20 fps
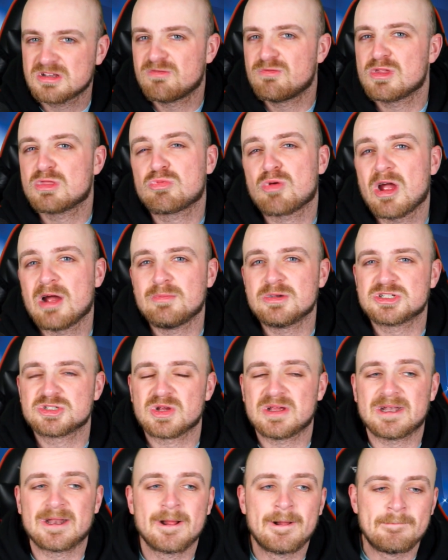of with Real
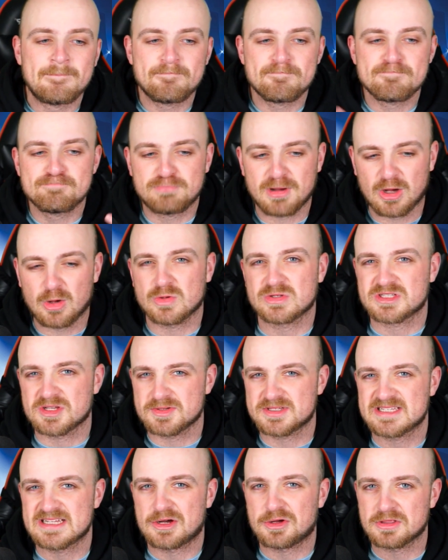Madrid, but also
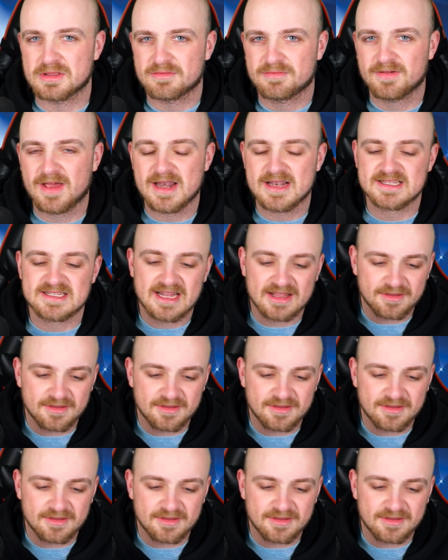sit on the fence.